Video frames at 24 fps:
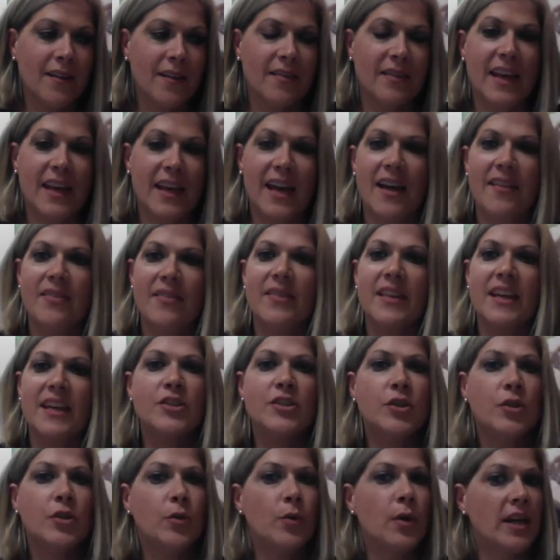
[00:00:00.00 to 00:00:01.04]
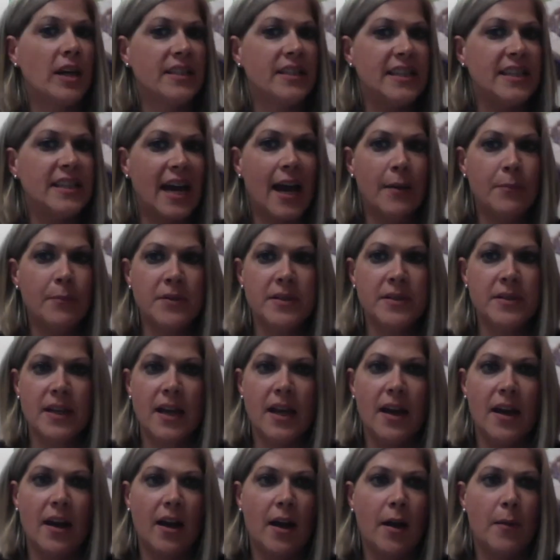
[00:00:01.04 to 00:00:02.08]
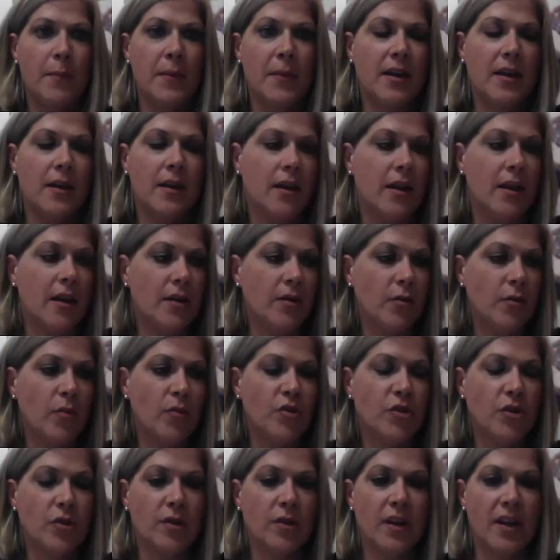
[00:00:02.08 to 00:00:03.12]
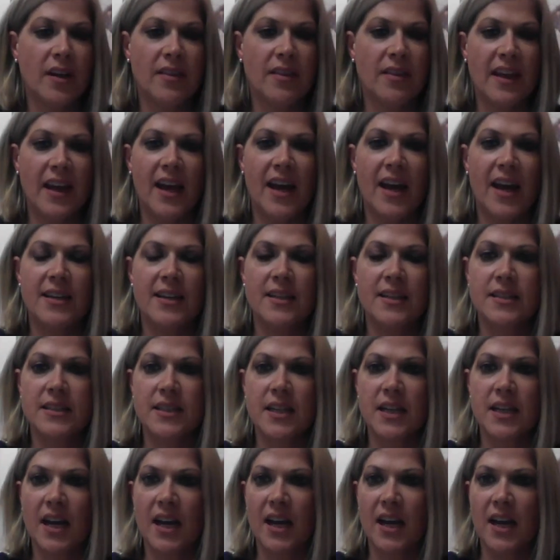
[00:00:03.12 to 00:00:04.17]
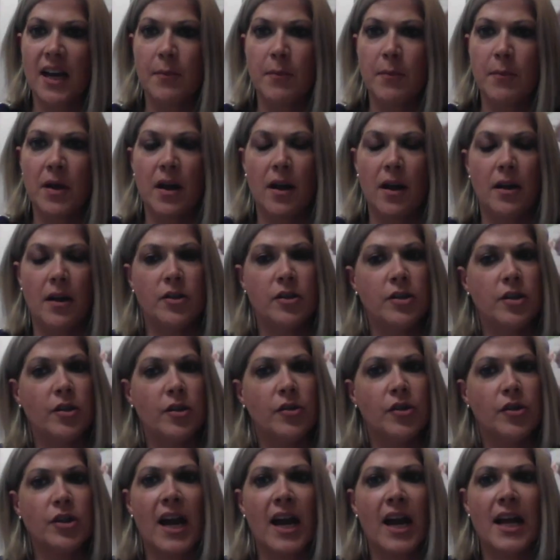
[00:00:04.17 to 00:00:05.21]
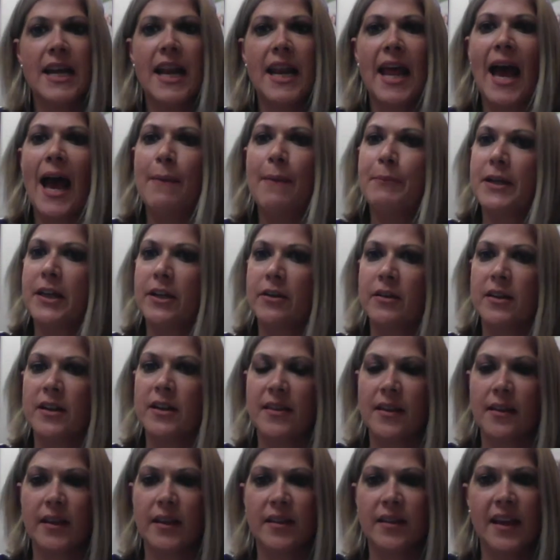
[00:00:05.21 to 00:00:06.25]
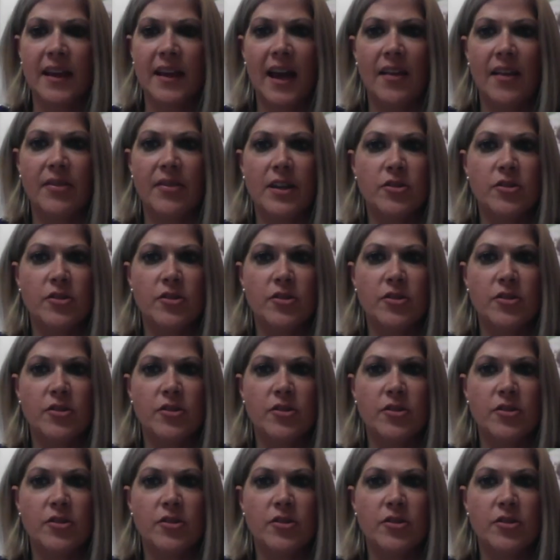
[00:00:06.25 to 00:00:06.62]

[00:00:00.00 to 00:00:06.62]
that they do adapt, and during that time, they're not napping or anything like that.